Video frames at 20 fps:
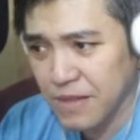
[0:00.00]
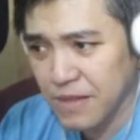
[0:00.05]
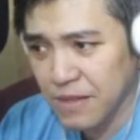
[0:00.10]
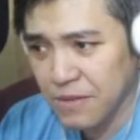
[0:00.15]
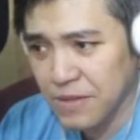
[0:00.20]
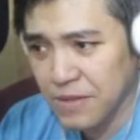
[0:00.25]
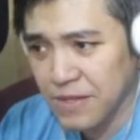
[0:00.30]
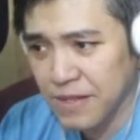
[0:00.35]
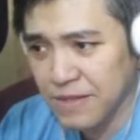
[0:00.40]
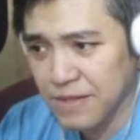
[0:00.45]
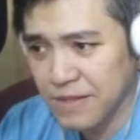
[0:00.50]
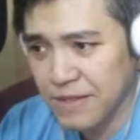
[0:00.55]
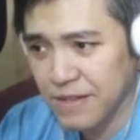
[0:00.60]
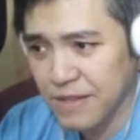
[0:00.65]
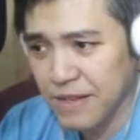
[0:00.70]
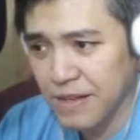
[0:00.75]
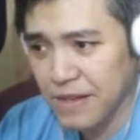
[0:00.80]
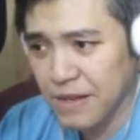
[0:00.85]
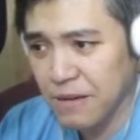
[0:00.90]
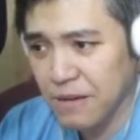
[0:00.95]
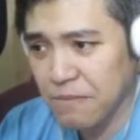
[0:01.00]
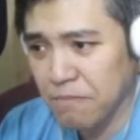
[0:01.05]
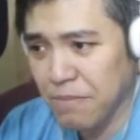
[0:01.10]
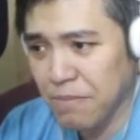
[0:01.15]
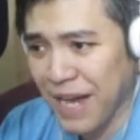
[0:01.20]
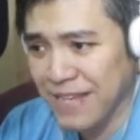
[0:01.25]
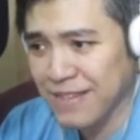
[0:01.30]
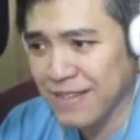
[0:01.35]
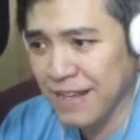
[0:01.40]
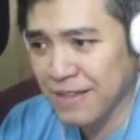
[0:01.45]
What's this?
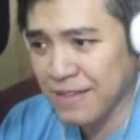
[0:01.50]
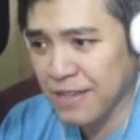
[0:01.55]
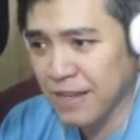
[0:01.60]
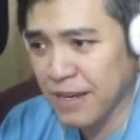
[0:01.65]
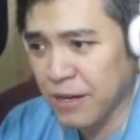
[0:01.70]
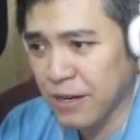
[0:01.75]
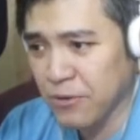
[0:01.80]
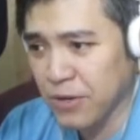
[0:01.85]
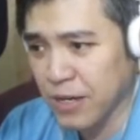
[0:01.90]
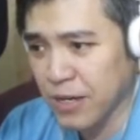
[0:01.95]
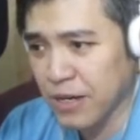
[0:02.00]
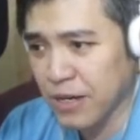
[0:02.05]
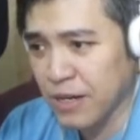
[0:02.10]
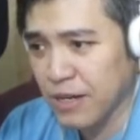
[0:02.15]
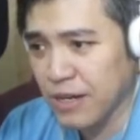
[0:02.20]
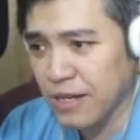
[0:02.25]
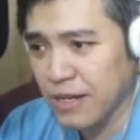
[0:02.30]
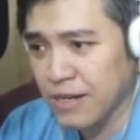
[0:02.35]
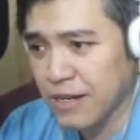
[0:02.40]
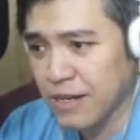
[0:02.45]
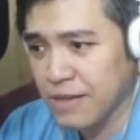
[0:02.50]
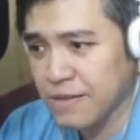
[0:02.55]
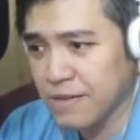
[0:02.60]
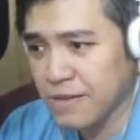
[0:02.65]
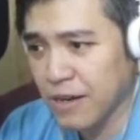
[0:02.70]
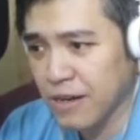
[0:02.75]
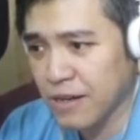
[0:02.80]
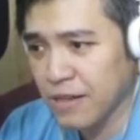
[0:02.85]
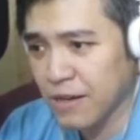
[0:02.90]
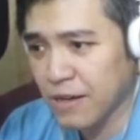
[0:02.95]
Basalt tower. These
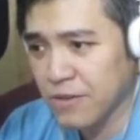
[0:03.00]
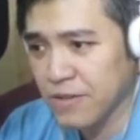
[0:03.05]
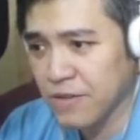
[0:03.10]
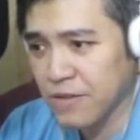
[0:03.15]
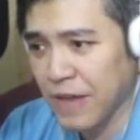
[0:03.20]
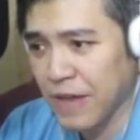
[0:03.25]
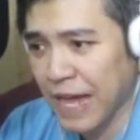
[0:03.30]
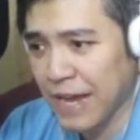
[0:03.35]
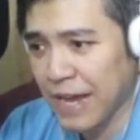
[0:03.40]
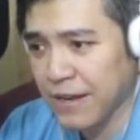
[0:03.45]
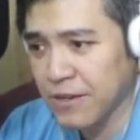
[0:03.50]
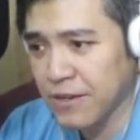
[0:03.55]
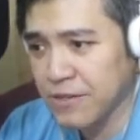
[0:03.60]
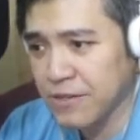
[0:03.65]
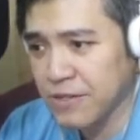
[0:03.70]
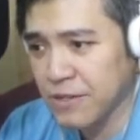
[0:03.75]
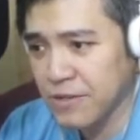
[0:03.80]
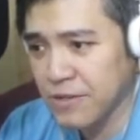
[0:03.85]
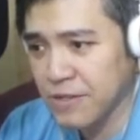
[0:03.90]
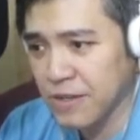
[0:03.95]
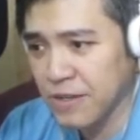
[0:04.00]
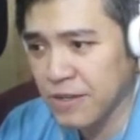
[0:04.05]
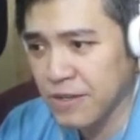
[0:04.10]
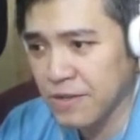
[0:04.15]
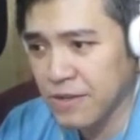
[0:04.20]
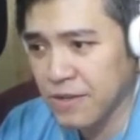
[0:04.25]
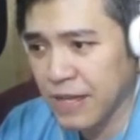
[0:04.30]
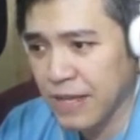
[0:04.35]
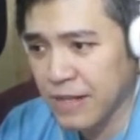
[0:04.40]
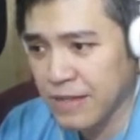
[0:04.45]
dark towers of angular stones are the
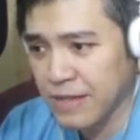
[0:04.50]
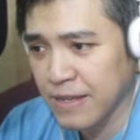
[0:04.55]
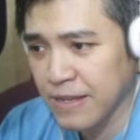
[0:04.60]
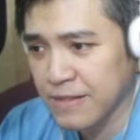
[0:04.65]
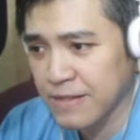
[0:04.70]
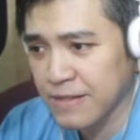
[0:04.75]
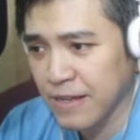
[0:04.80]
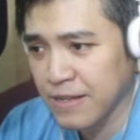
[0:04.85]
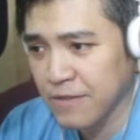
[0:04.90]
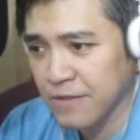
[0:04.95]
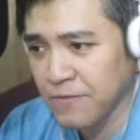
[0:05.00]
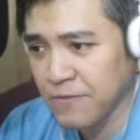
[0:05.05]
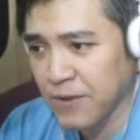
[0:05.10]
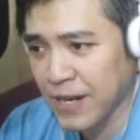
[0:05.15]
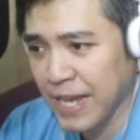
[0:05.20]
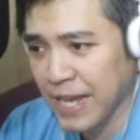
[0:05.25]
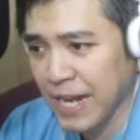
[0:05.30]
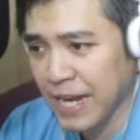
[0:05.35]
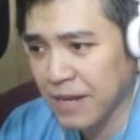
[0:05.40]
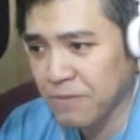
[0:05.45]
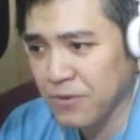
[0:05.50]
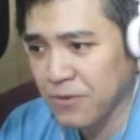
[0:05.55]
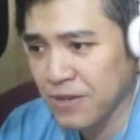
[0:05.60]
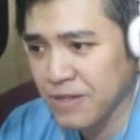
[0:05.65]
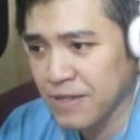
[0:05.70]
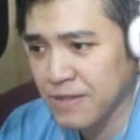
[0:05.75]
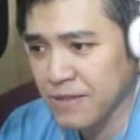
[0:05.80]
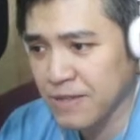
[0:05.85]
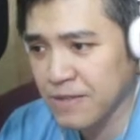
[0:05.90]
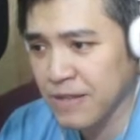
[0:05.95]
telltale signs of volcanic
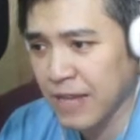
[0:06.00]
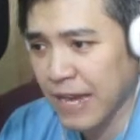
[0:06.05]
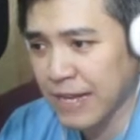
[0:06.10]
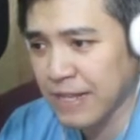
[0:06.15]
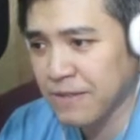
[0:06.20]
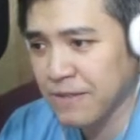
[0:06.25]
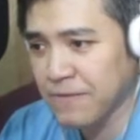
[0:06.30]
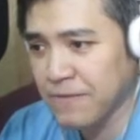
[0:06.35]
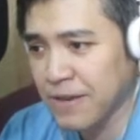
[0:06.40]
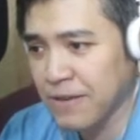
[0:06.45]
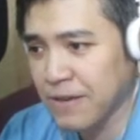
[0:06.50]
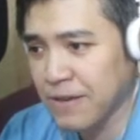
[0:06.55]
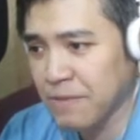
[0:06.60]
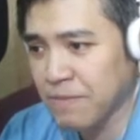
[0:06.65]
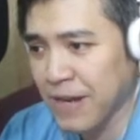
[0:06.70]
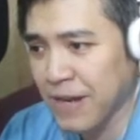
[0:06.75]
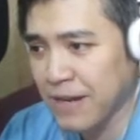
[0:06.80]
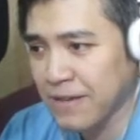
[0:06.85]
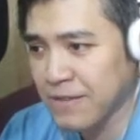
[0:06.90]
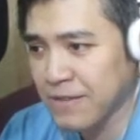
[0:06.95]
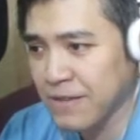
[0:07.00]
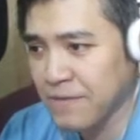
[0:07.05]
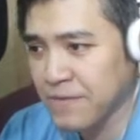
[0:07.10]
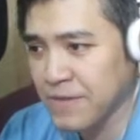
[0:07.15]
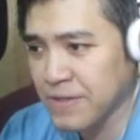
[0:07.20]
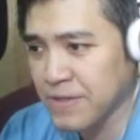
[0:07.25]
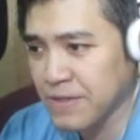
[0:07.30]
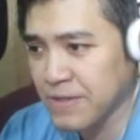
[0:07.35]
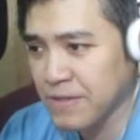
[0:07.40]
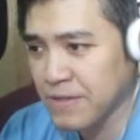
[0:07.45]
processes active under the planet's
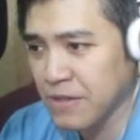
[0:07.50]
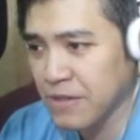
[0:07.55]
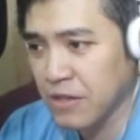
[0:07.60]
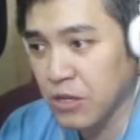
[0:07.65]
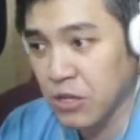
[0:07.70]
surfaces.